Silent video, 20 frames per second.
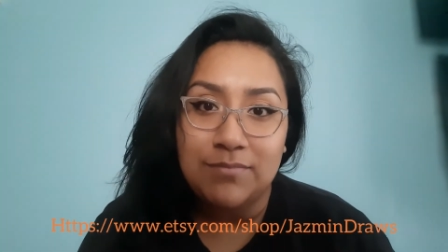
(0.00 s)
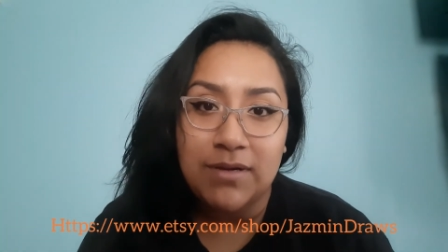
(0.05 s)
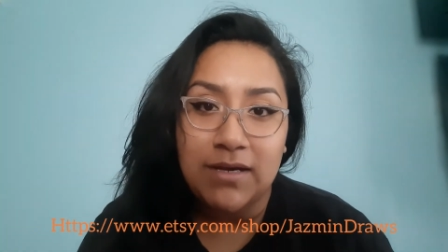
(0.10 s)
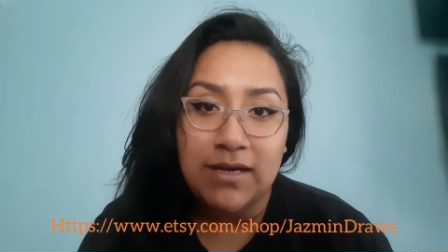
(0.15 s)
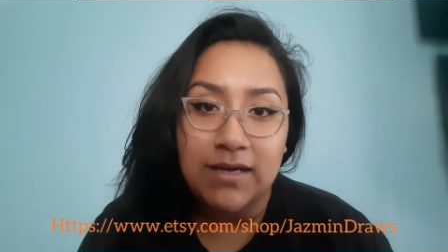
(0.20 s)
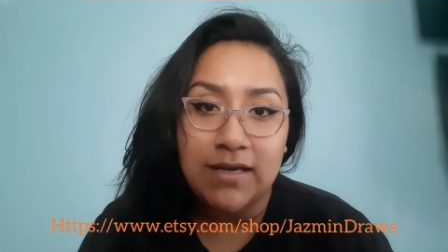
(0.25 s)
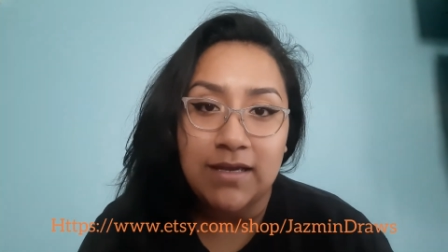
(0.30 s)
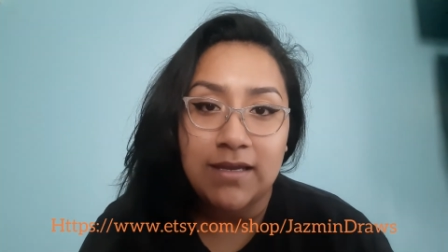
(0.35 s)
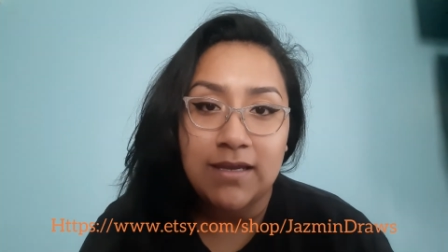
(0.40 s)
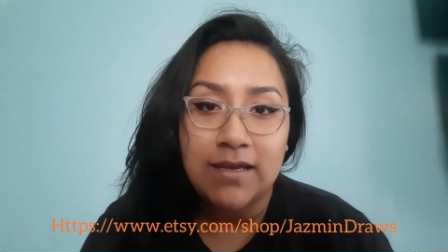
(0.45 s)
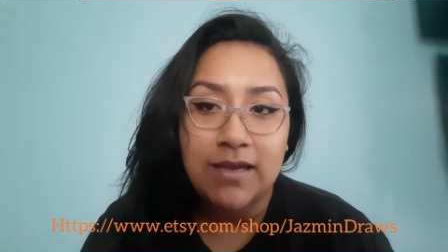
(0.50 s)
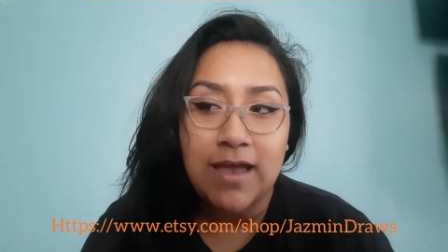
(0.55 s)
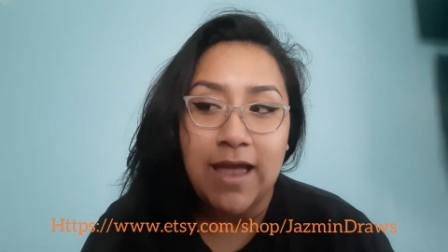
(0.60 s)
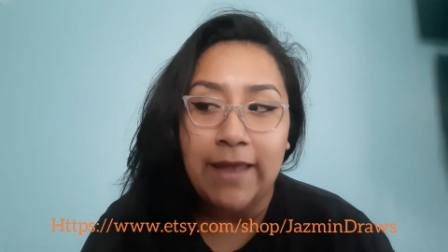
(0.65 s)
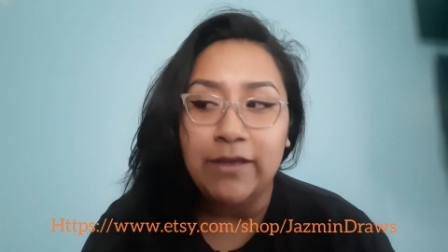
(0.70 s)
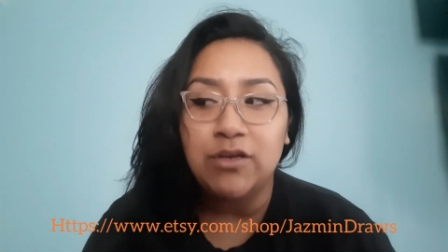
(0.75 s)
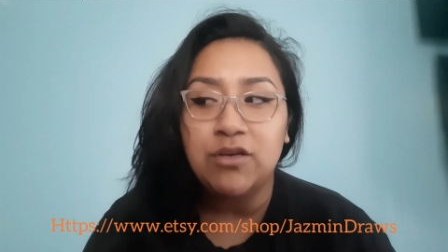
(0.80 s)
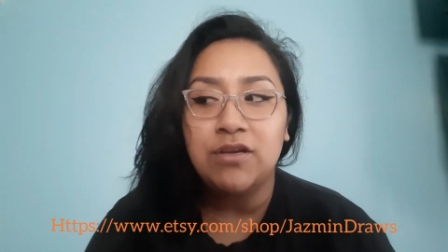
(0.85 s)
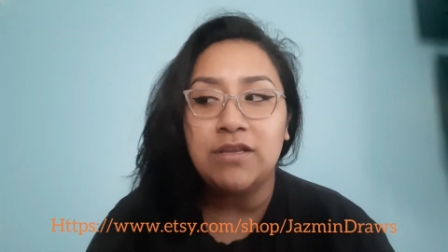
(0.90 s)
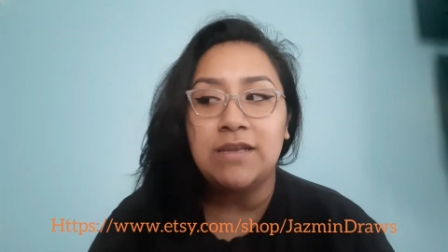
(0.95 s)
but I
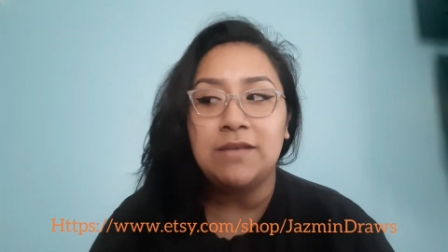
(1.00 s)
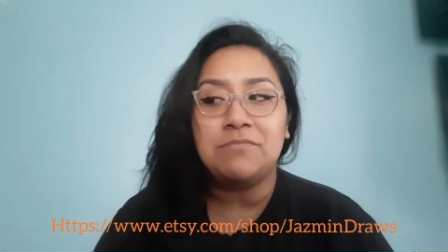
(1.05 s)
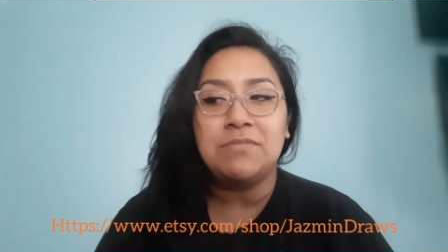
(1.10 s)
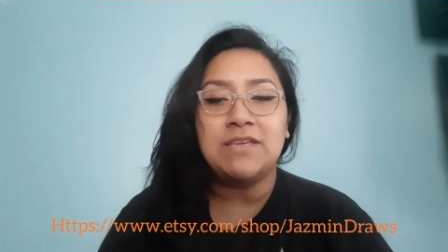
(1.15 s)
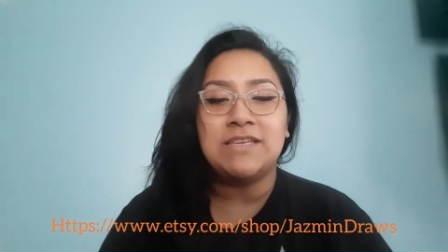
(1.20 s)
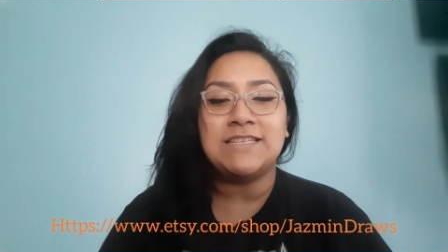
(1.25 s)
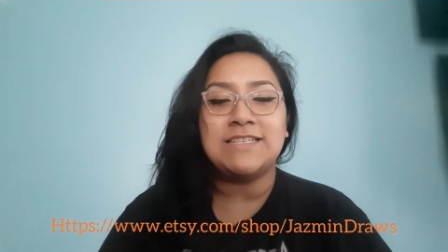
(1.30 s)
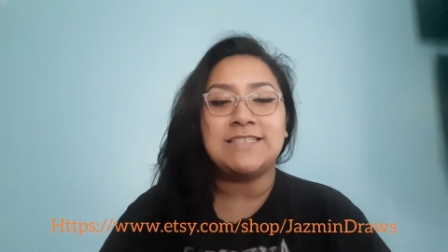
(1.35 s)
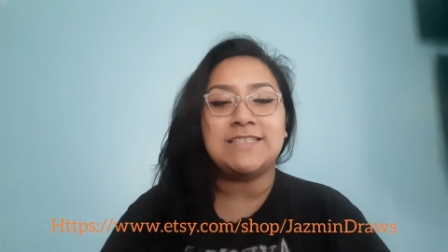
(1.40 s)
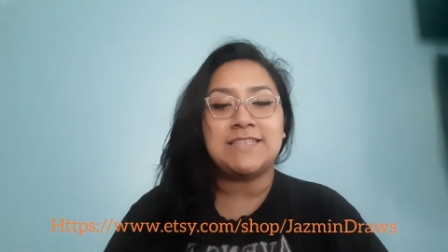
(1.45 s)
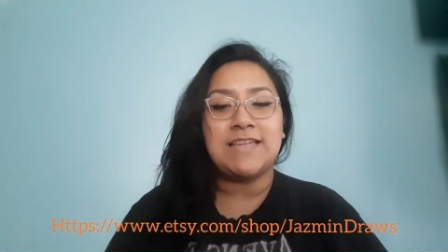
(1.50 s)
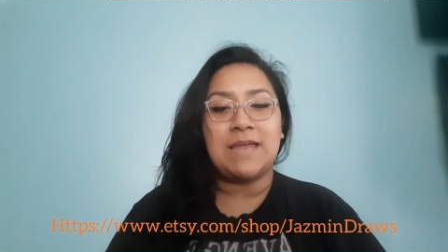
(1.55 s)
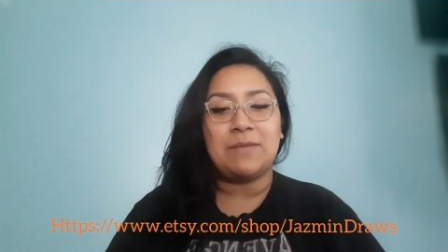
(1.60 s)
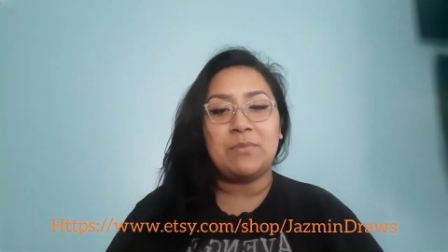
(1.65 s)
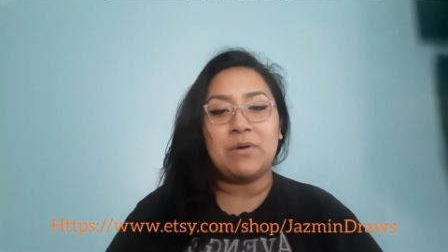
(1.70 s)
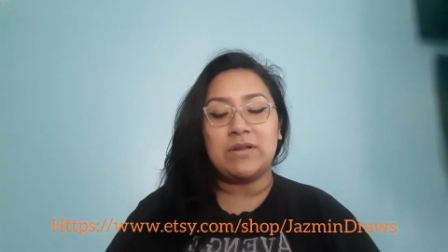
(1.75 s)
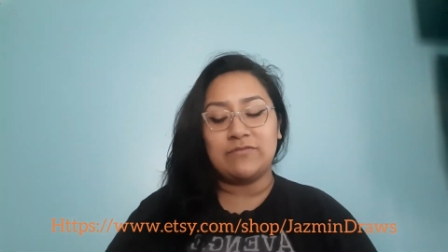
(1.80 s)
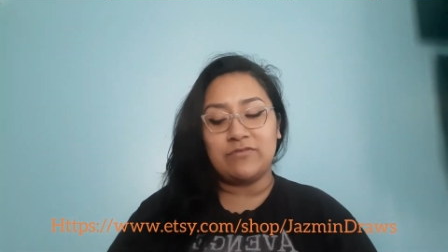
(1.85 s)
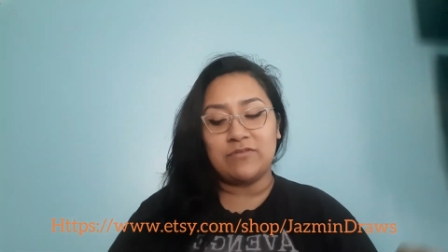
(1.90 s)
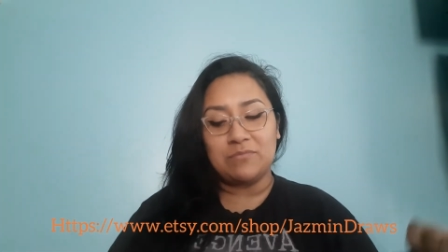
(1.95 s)
couldn't because I
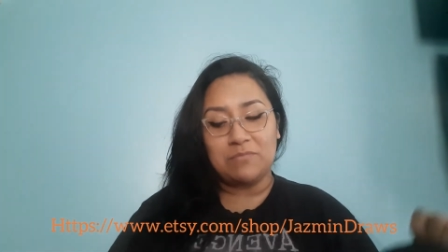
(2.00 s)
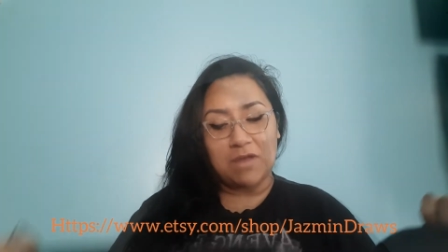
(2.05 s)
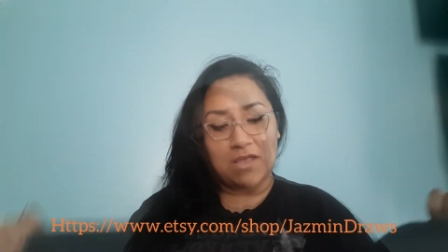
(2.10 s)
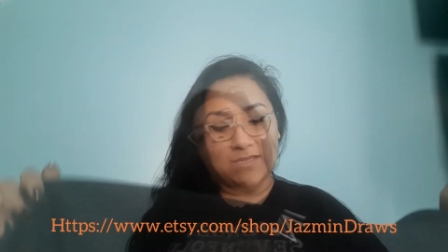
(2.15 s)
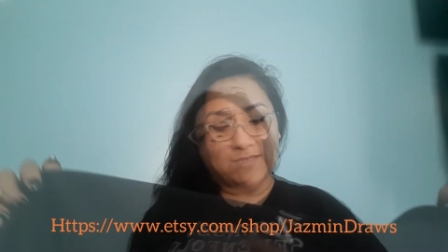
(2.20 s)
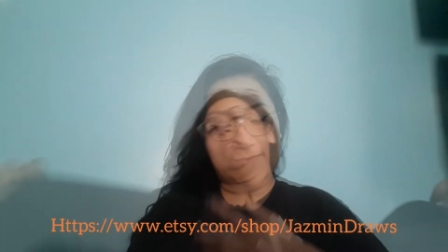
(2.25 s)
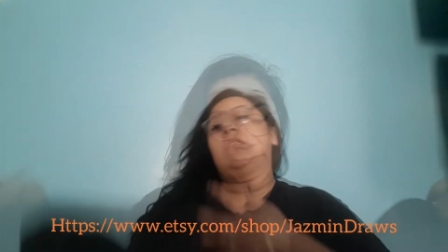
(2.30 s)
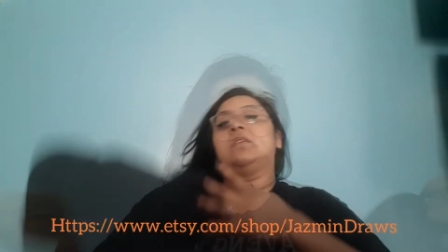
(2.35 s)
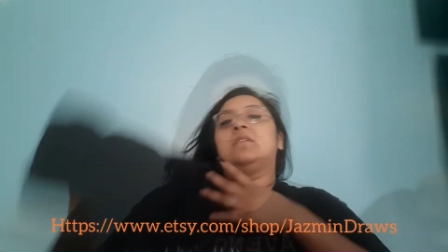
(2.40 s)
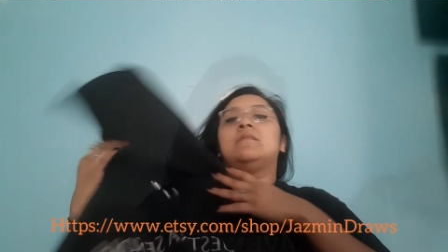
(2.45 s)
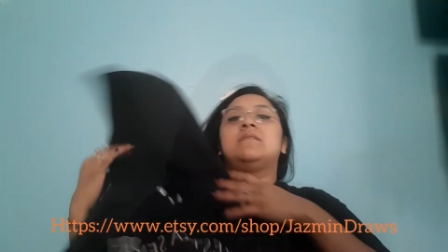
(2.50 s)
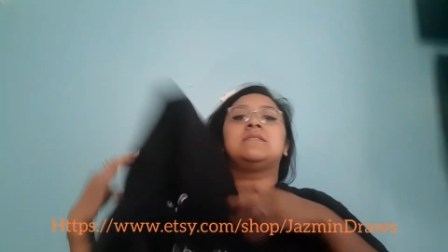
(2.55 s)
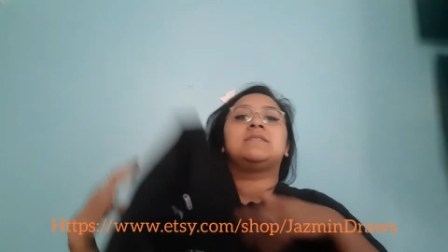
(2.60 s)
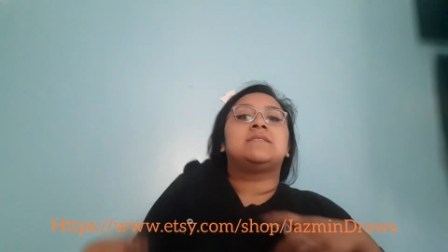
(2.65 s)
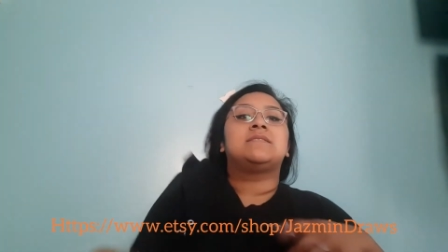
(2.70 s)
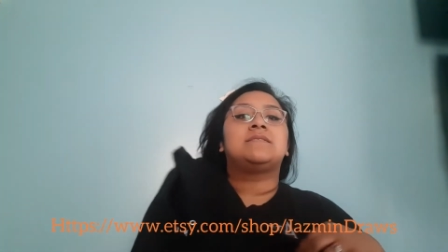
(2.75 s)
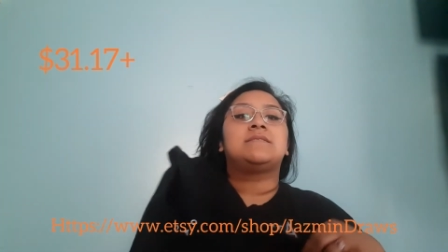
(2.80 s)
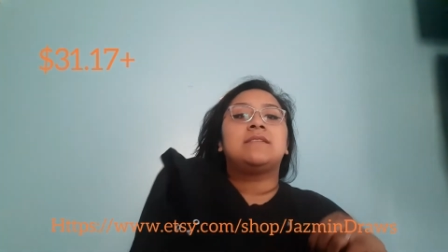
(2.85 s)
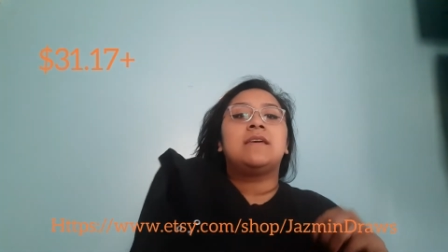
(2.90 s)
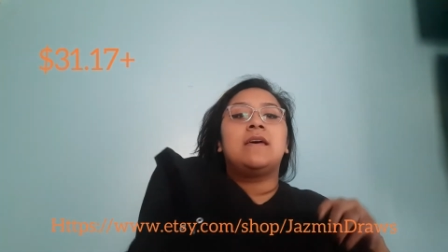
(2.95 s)
bought it for my husband. This
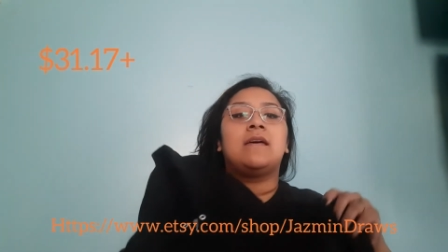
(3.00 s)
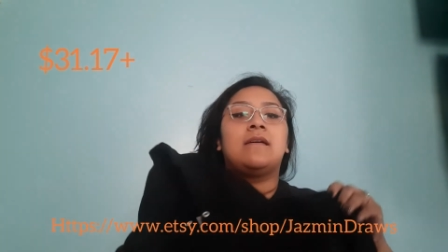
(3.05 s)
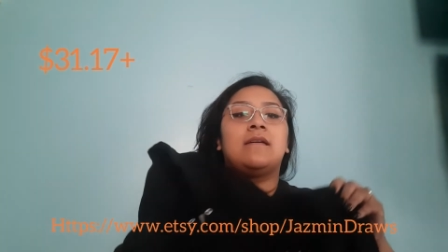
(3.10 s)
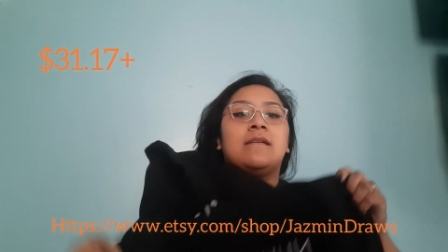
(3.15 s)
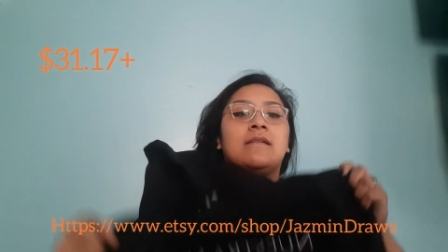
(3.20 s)
is it.